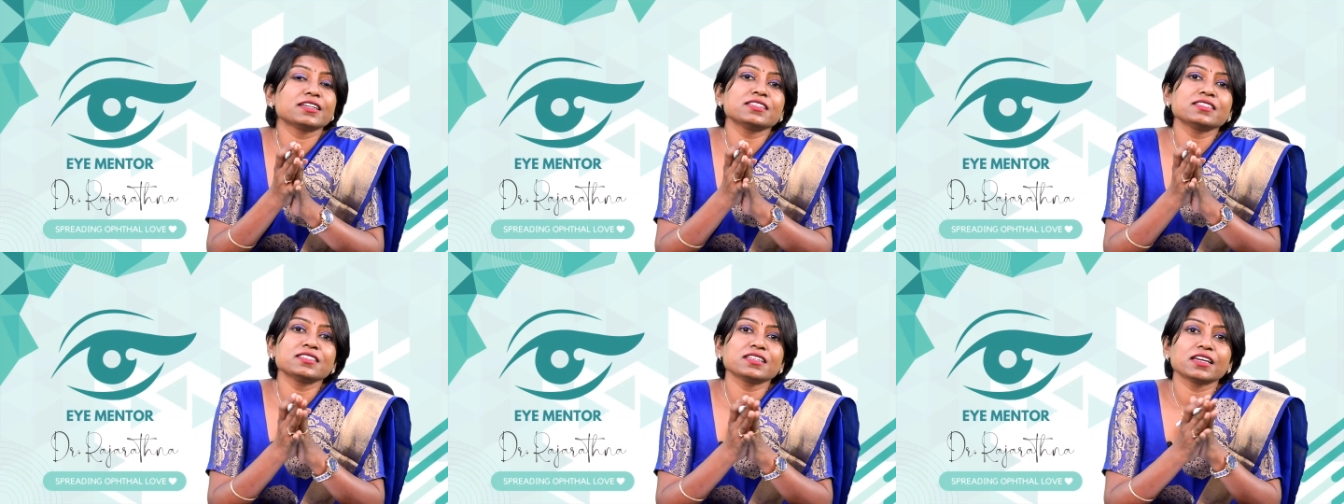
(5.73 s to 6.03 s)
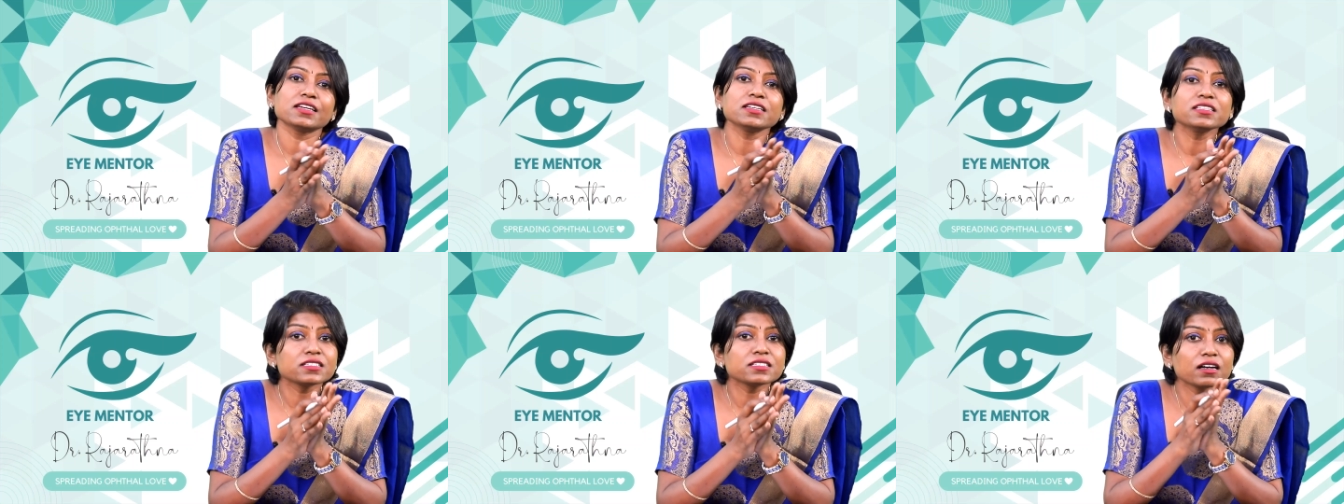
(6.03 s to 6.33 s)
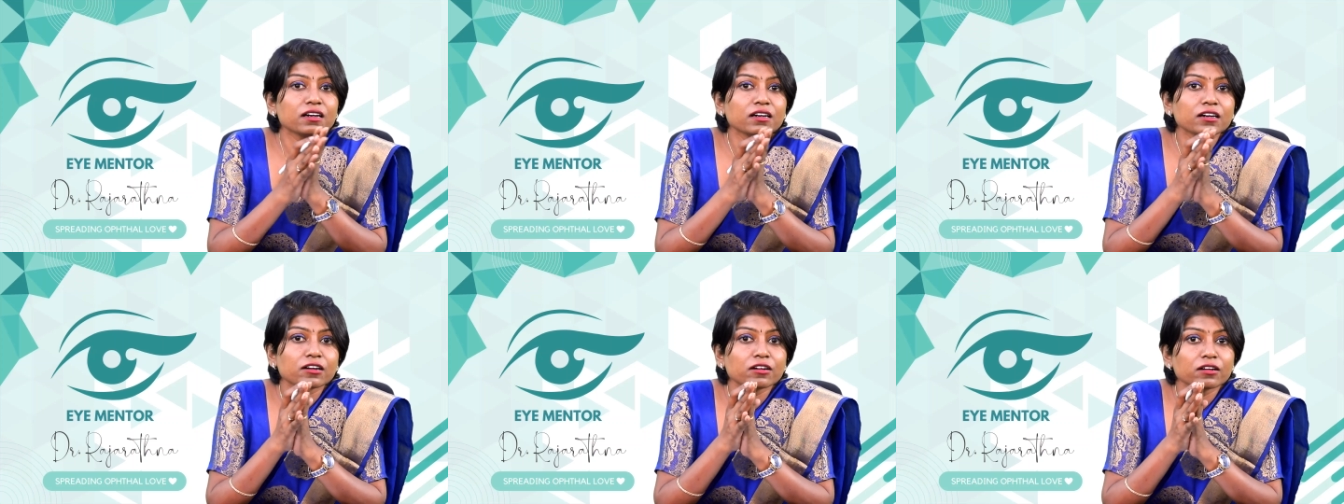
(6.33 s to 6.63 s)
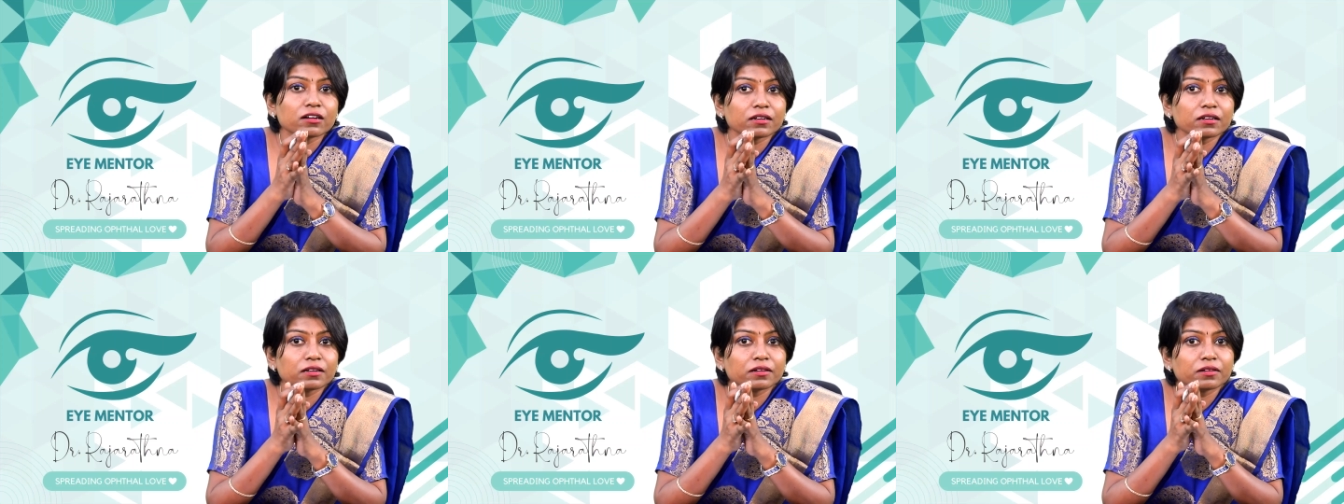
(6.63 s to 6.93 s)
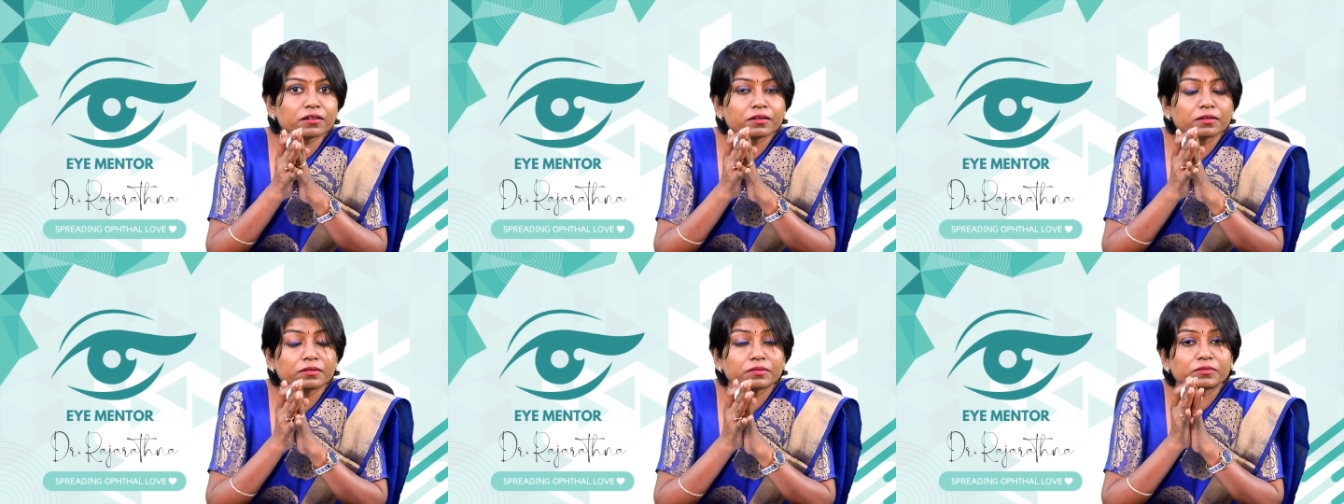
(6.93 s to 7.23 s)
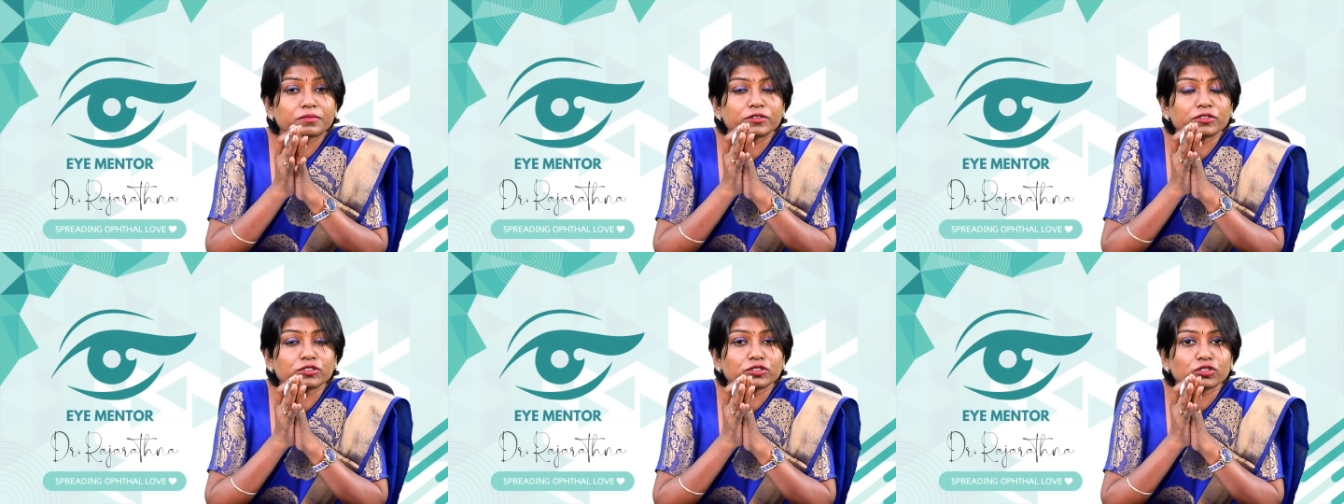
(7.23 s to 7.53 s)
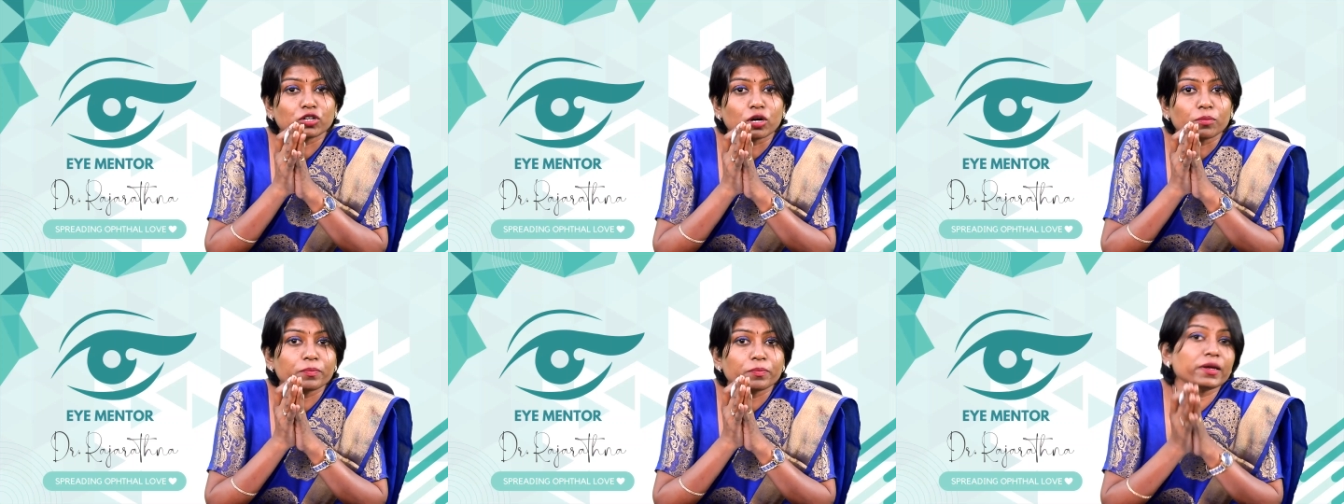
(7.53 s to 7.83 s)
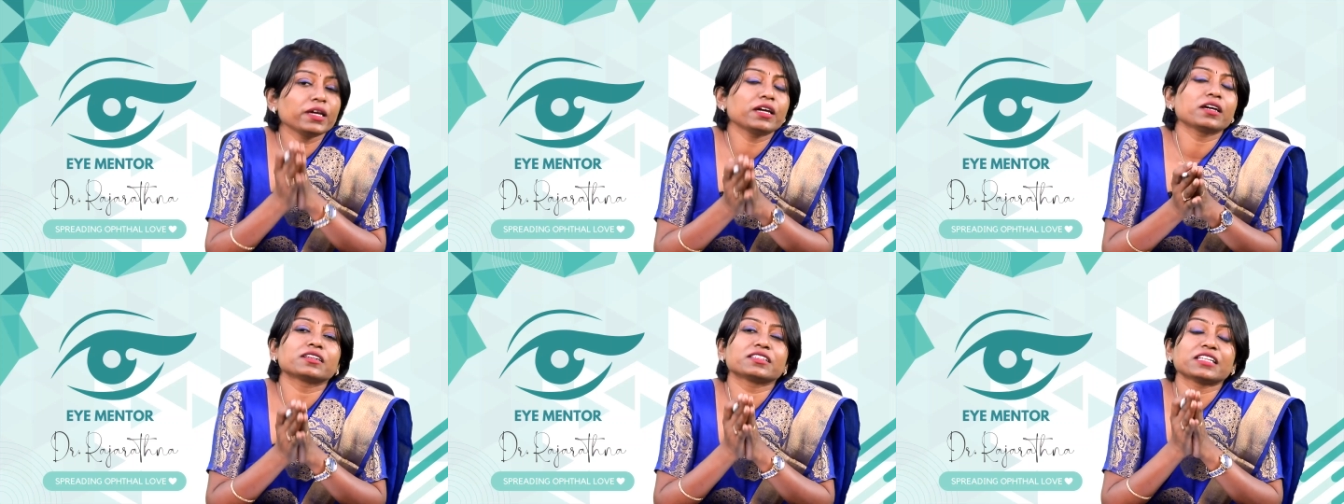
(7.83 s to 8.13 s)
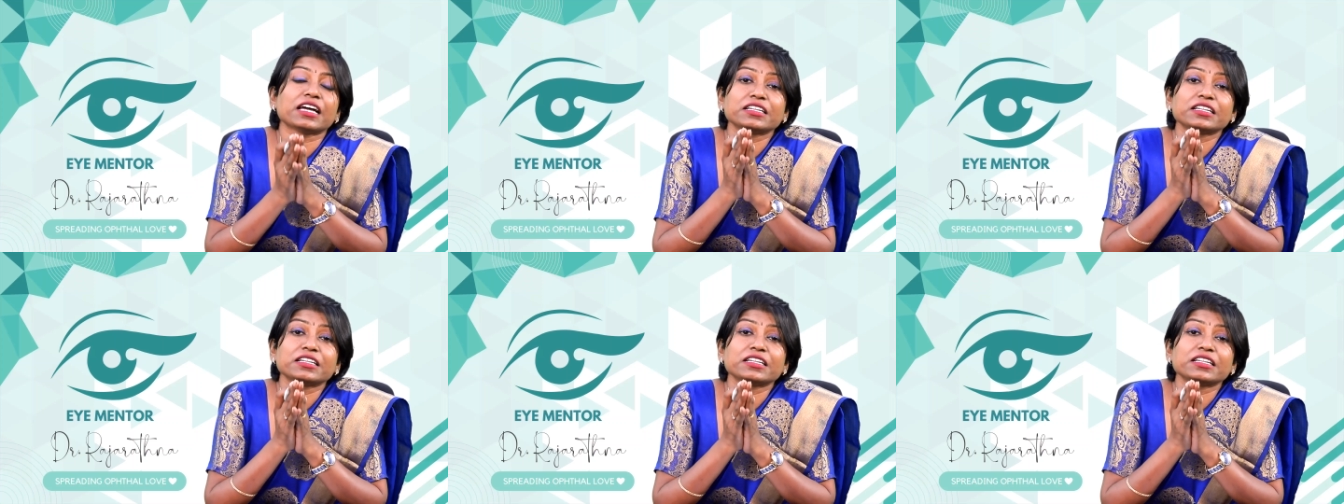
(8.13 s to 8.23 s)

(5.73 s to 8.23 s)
This is a topic